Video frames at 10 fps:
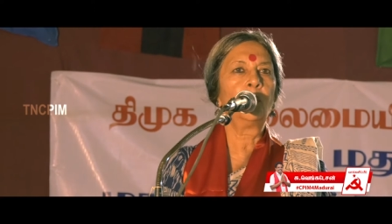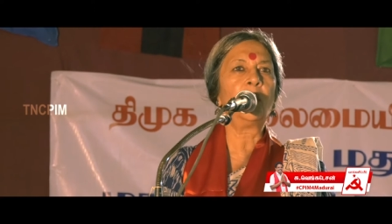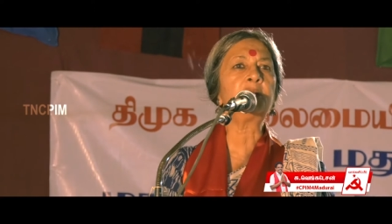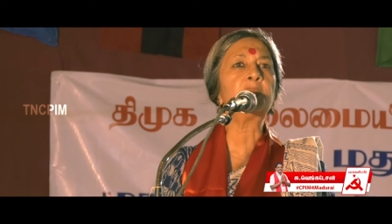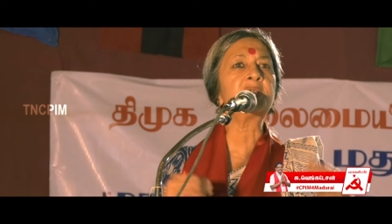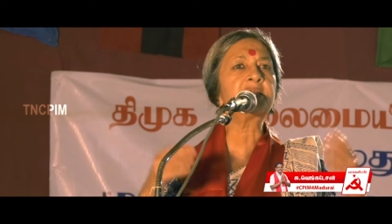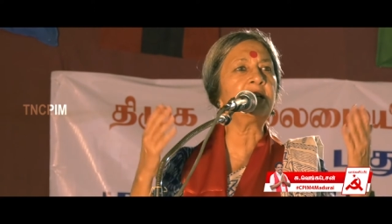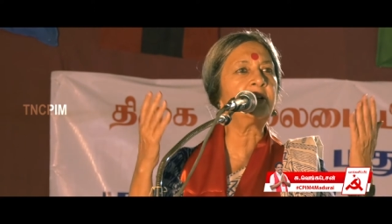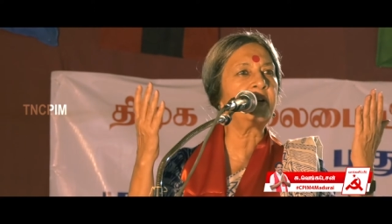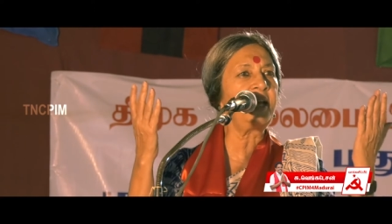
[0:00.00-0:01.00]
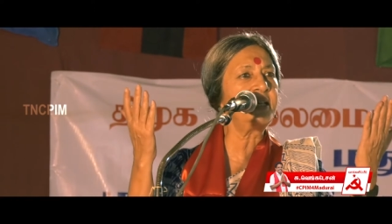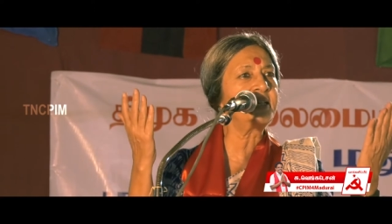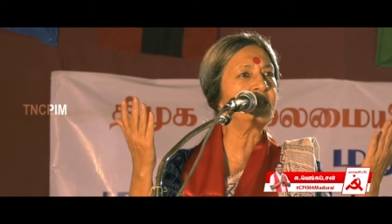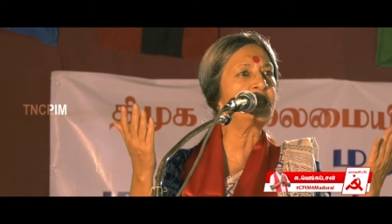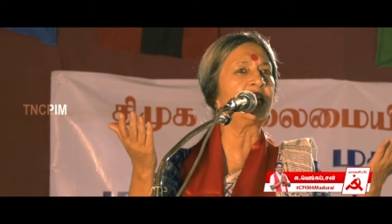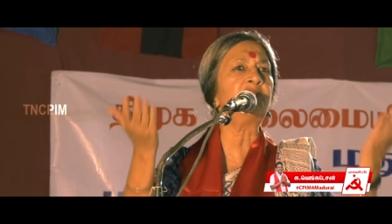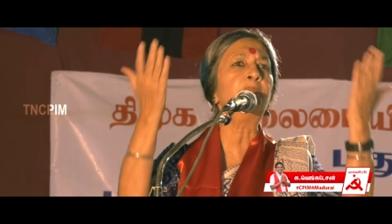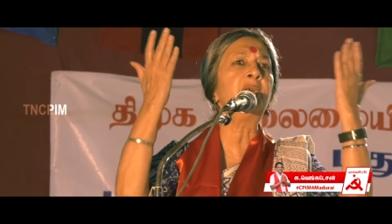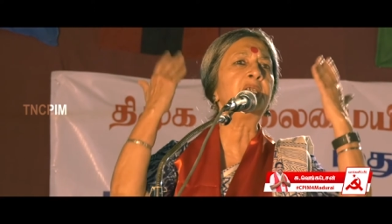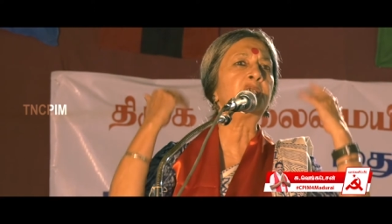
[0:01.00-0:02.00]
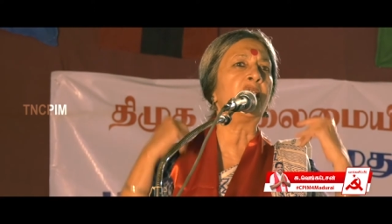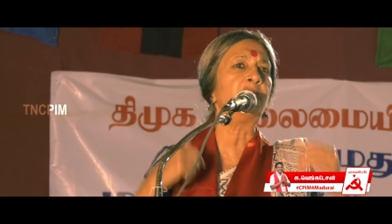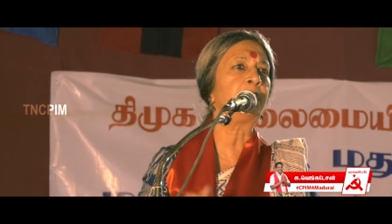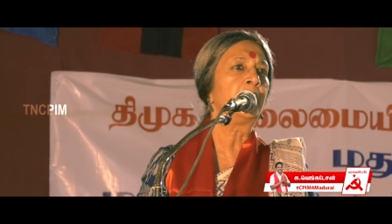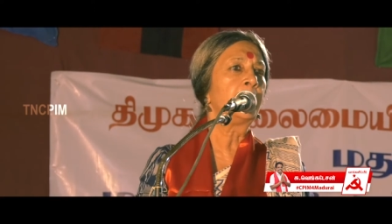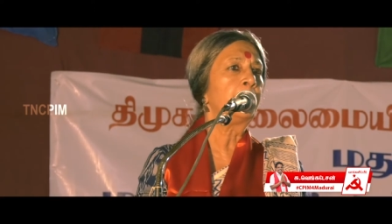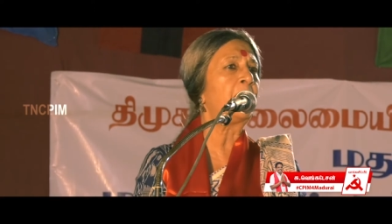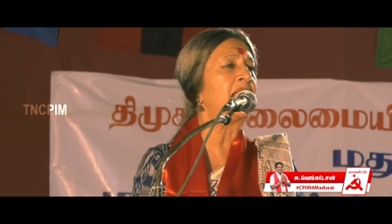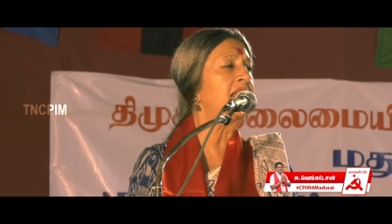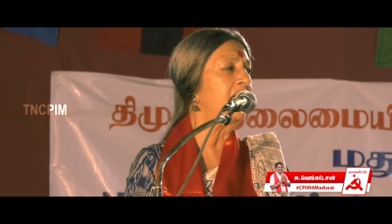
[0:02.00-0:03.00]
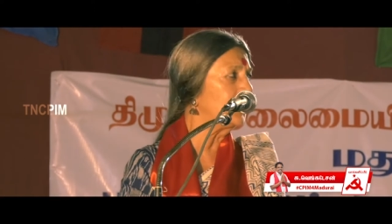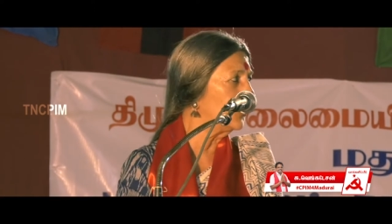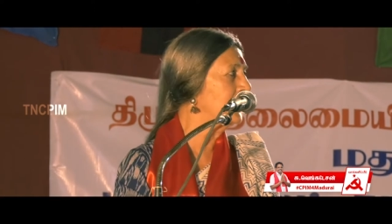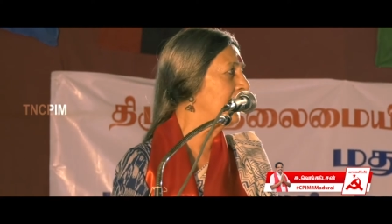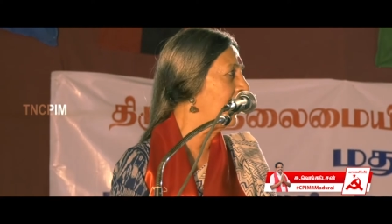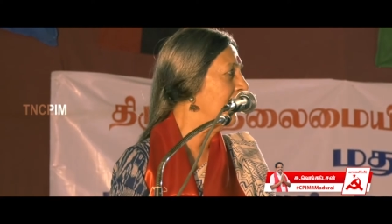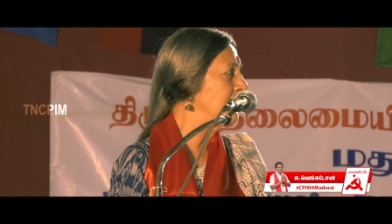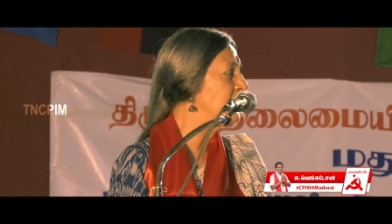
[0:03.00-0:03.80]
What was the great achievement of Pella nota,